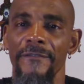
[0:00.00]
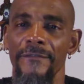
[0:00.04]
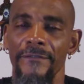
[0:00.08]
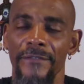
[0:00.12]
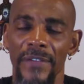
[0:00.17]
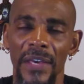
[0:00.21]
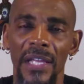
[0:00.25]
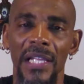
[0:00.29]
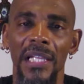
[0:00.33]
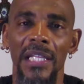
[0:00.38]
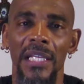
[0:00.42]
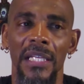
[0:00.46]

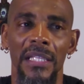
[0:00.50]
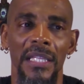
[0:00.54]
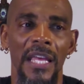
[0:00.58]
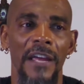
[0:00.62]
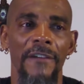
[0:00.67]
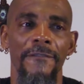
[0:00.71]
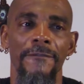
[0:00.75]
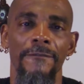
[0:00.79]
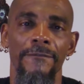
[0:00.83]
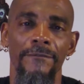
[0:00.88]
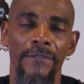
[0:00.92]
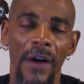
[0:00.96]
feeling, that
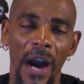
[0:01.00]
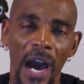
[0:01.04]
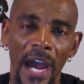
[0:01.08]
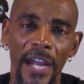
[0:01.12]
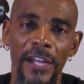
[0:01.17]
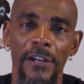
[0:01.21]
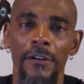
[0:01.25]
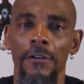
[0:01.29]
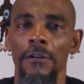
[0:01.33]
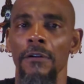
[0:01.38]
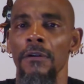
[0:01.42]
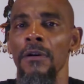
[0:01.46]

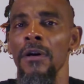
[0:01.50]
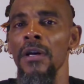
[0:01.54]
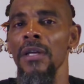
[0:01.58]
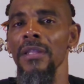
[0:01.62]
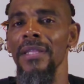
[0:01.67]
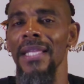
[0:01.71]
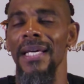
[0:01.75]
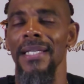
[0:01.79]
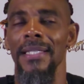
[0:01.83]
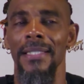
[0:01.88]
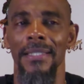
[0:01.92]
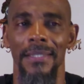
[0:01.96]
fire,
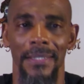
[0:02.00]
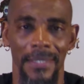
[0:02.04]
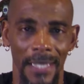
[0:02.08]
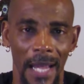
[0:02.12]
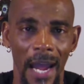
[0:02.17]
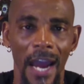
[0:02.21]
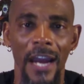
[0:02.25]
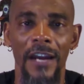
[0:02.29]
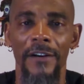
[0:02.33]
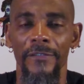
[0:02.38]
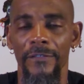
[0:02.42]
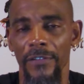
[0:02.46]
that
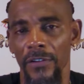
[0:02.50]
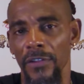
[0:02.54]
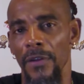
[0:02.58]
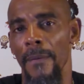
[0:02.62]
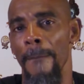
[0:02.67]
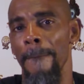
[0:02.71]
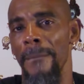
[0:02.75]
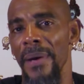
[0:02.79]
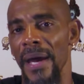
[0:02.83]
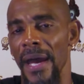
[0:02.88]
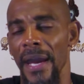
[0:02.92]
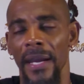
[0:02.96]
desire for
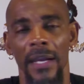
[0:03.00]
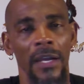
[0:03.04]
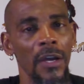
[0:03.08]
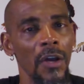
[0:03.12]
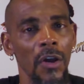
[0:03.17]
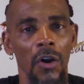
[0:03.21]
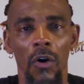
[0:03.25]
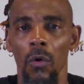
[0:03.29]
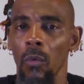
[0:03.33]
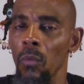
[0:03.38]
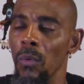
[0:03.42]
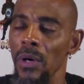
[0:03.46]
them back
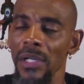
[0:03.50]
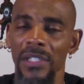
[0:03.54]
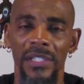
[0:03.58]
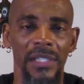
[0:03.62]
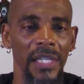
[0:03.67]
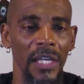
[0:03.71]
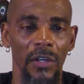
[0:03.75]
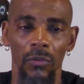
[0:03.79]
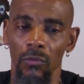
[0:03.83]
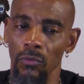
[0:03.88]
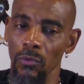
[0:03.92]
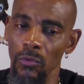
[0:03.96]
once
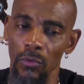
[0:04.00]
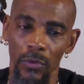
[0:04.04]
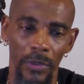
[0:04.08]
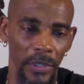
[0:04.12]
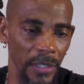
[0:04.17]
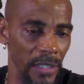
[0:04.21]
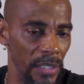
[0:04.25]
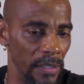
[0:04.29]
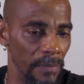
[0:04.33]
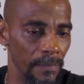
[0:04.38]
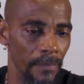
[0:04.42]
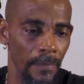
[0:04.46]
they
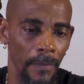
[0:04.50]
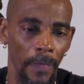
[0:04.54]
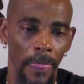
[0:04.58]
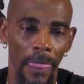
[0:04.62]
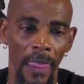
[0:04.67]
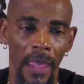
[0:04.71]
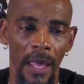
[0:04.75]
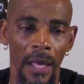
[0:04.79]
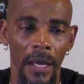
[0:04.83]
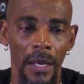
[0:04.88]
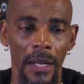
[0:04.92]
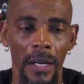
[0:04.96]
ruined it.
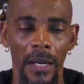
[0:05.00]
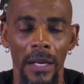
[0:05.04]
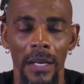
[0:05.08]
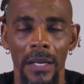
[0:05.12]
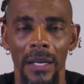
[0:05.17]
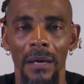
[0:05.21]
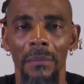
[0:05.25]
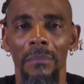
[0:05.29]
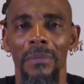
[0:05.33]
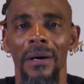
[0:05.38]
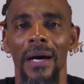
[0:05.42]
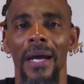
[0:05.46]

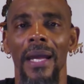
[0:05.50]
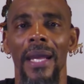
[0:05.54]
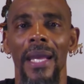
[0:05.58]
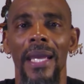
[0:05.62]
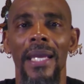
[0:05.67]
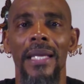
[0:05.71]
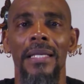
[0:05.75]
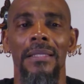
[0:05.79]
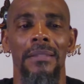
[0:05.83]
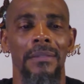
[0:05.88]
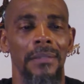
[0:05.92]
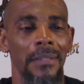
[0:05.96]
Number
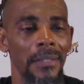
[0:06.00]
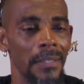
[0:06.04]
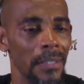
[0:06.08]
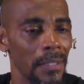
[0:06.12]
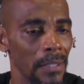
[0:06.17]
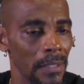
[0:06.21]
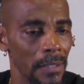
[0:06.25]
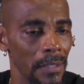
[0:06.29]
8,